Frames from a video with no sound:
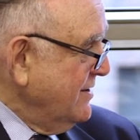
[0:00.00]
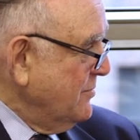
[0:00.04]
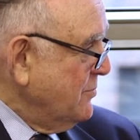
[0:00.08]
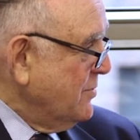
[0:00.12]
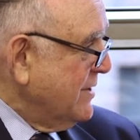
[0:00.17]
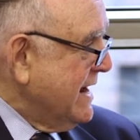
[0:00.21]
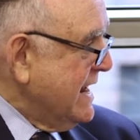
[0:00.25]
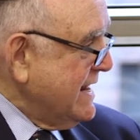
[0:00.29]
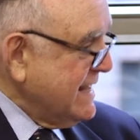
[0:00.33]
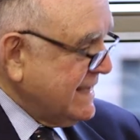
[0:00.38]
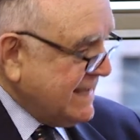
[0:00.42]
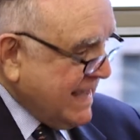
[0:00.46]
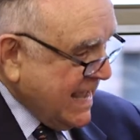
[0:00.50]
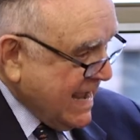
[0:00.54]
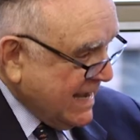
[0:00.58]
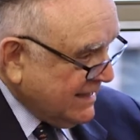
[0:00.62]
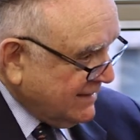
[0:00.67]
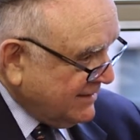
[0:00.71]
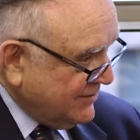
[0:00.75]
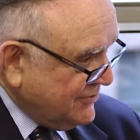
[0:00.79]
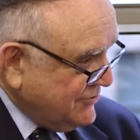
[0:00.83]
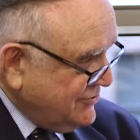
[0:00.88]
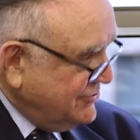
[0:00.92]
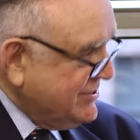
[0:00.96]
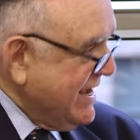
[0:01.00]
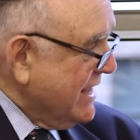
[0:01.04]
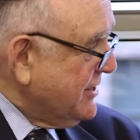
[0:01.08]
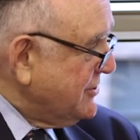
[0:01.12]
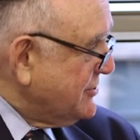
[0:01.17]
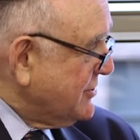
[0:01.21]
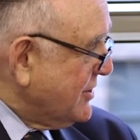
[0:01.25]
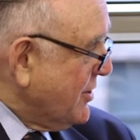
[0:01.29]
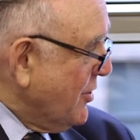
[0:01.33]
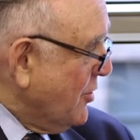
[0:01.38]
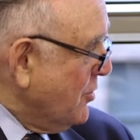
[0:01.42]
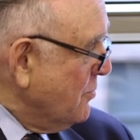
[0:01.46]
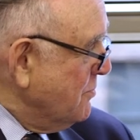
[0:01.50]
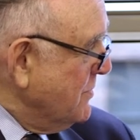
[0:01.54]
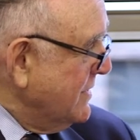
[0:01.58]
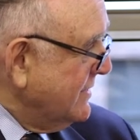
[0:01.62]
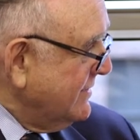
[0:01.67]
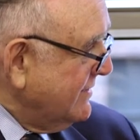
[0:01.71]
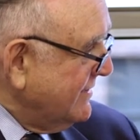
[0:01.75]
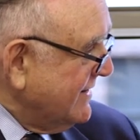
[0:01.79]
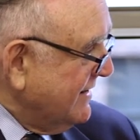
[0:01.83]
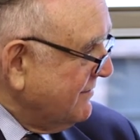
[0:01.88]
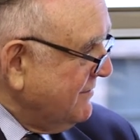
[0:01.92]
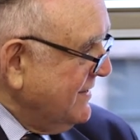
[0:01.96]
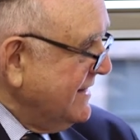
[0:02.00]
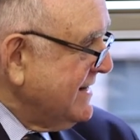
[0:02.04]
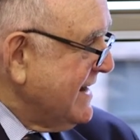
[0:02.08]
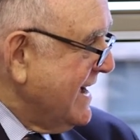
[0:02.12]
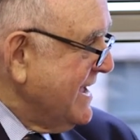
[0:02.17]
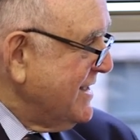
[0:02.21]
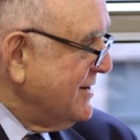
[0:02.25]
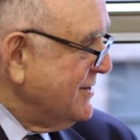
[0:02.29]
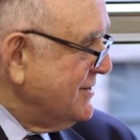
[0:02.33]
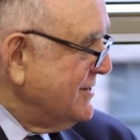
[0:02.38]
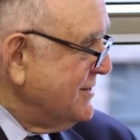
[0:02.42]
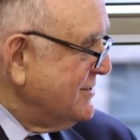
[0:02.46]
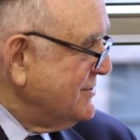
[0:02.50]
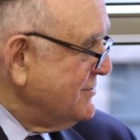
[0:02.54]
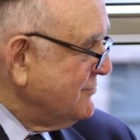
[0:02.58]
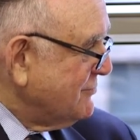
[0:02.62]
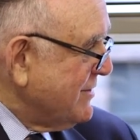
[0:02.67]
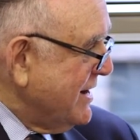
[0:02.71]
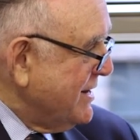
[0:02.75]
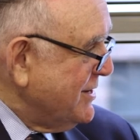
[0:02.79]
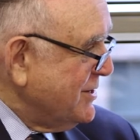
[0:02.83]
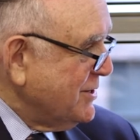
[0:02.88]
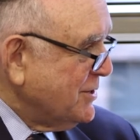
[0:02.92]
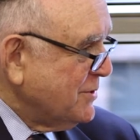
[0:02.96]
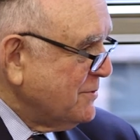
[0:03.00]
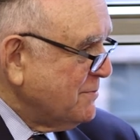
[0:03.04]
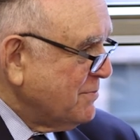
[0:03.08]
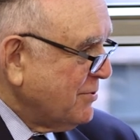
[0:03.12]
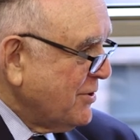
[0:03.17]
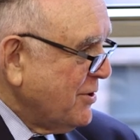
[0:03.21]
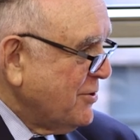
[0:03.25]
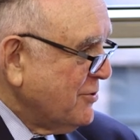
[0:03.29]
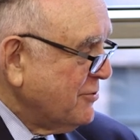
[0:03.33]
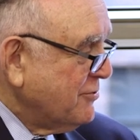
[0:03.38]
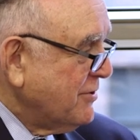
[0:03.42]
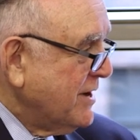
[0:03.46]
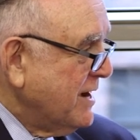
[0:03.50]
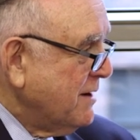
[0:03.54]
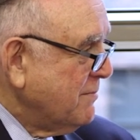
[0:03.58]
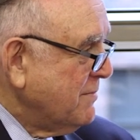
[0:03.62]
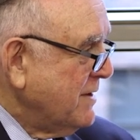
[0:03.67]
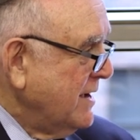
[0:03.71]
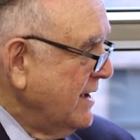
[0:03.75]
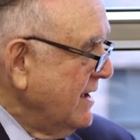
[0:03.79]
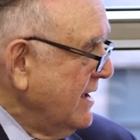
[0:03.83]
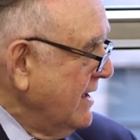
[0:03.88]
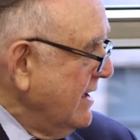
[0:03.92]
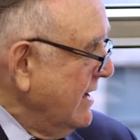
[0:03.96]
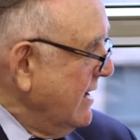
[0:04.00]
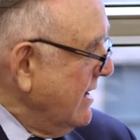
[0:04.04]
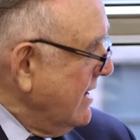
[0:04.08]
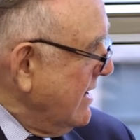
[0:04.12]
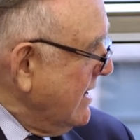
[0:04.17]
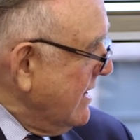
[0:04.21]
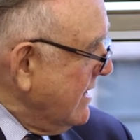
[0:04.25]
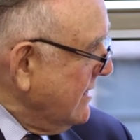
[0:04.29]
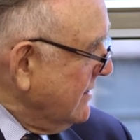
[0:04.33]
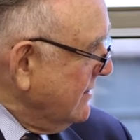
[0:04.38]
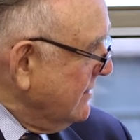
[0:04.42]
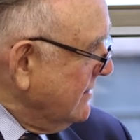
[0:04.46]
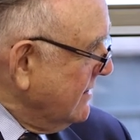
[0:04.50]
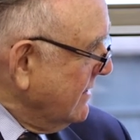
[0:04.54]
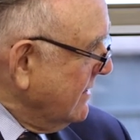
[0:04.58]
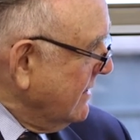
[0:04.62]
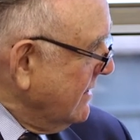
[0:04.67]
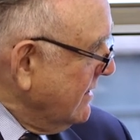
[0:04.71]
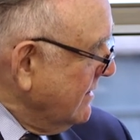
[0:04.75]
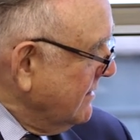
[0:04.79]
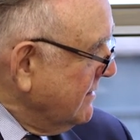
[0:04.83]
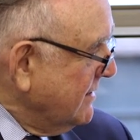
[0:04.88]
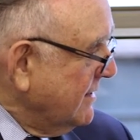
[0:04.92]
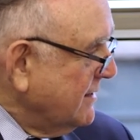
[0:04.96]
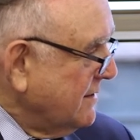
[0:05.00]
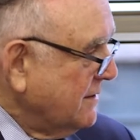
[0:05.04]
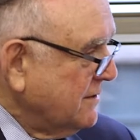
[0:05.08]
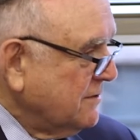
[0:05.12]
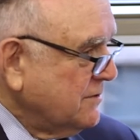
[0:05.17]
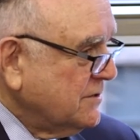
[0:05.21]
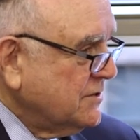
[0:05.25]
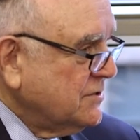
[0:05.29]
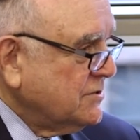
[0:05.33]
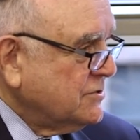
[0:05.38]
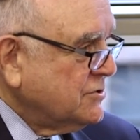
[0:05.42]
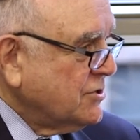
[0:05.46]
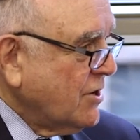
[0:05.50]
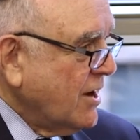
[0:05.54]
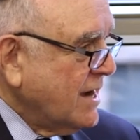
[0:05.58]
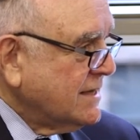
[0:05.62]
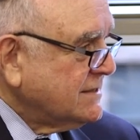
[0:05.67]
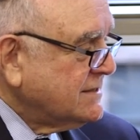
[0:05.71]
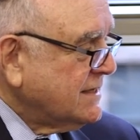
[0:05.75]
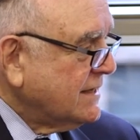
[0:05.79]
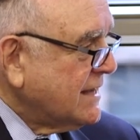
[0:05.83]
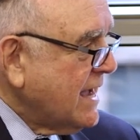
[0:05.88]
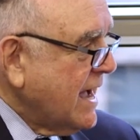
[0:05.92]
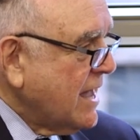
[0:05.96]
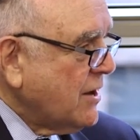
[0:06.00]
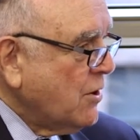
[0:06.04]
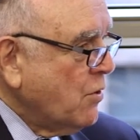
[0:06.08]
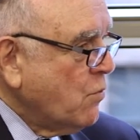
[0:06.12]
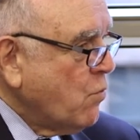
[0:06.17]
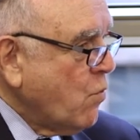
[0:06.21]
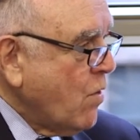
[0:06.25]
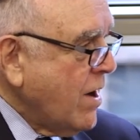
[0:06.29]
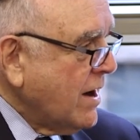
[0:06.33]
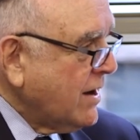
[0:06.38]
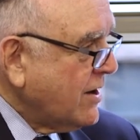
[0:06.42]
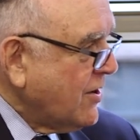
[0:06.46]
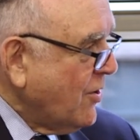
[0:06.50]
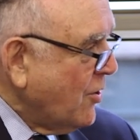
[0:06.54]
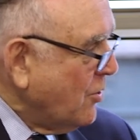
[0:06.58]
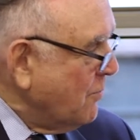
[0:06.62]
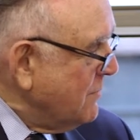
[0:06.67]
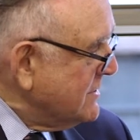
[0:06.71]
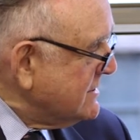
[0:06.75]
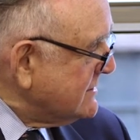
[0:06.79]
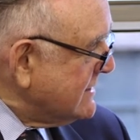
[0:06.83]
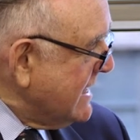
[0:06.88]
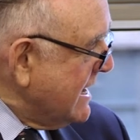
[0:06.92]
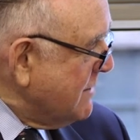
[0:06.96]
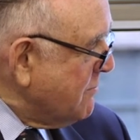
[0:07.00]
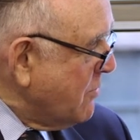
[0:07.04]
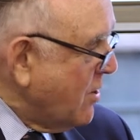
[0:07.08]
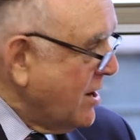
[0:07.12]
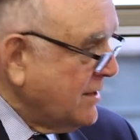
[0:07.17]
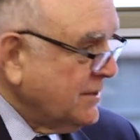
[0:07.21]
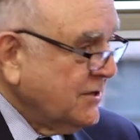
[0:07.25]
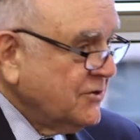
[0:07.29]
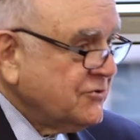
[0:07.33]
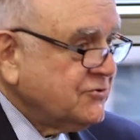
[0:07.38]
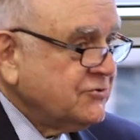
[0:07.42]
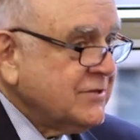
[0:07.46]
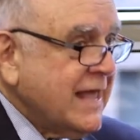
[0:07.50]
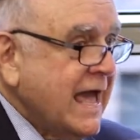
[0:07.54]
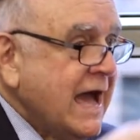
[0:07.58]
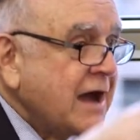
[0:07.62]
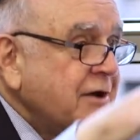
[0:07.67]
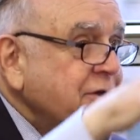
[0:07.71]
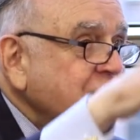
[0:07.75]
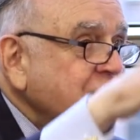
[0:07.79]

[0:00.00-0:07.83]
where Eddie Cantor vets Goldman every night on his radio program. And uh, John said, I don't want Goldman's name on this. Now